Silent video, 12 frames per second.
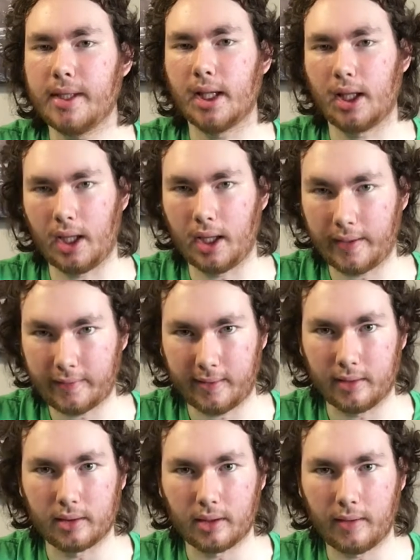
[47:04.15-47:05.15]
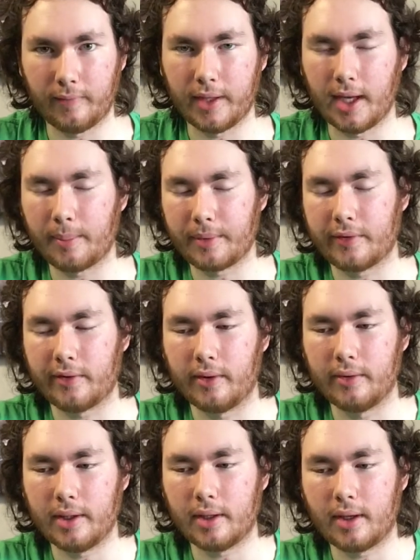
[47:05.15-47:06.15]
the lesson of the
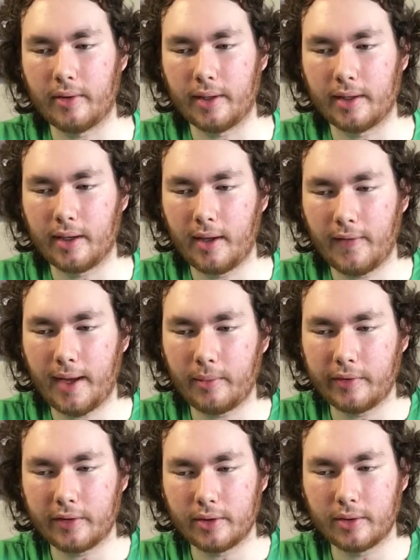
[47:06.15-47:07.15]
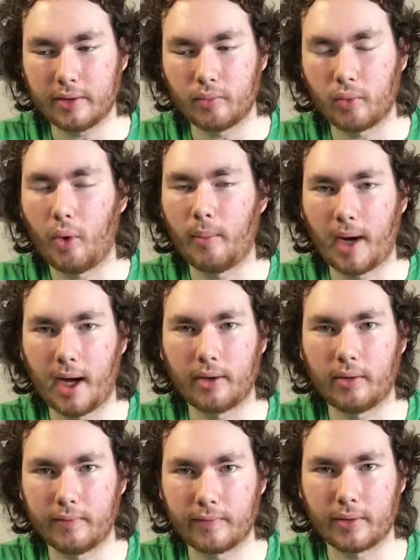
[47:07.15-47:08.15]
episode, and that was a good role
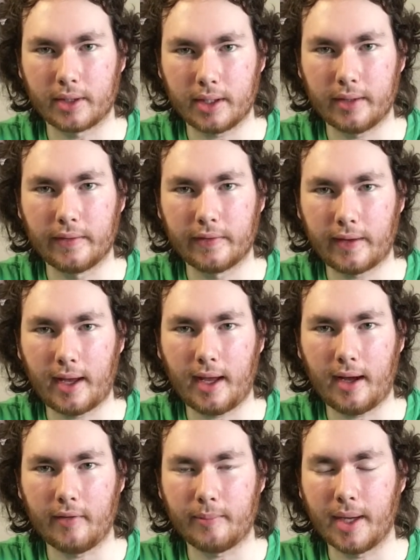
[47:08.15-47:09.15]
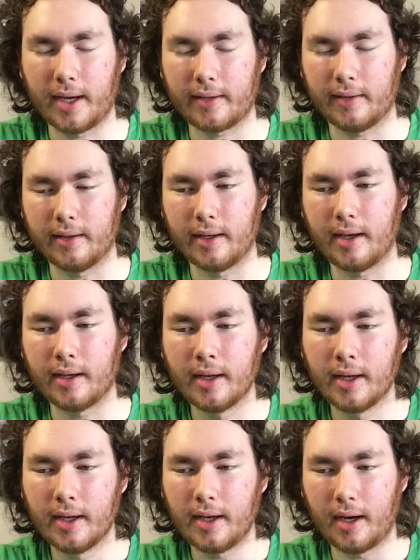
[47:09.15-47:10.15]
model for kids to have back in the day.
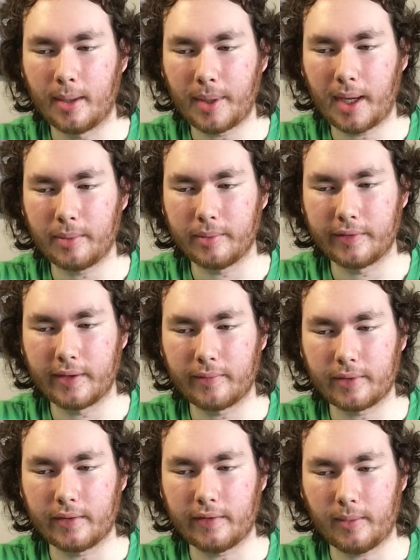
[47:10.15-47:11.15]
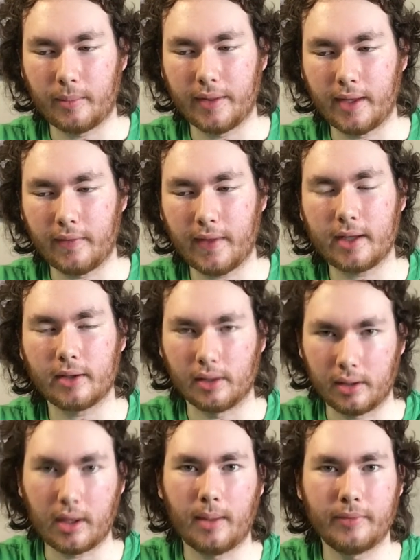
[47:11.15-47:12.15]
Papa was definitely someone that they could
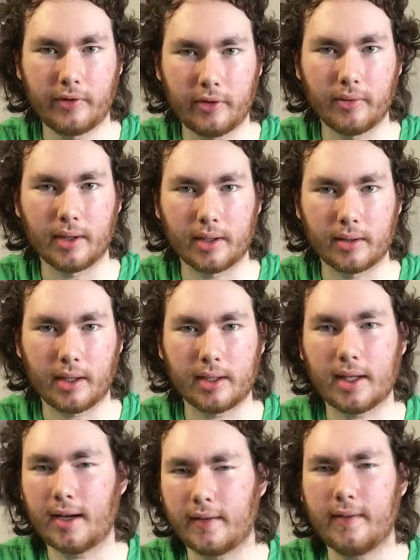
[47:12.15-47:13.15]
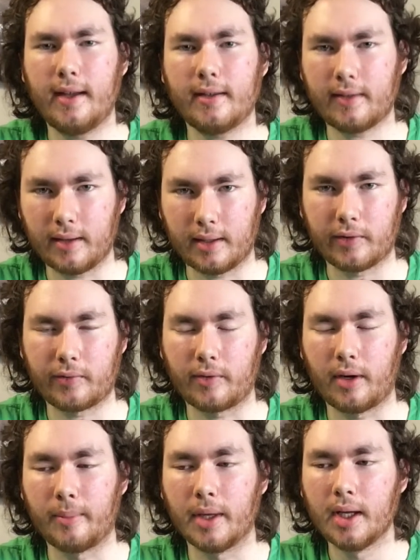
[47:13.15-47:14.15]
look up to and kind of take things
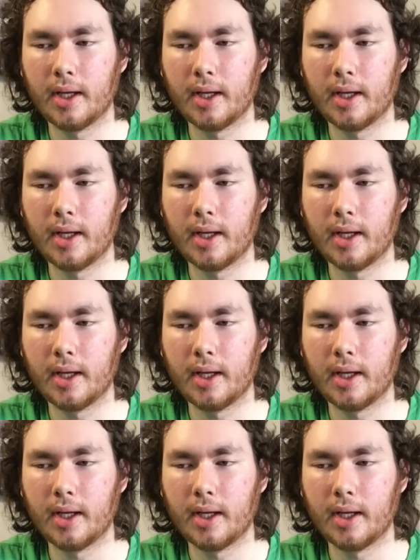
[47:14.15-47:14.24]
from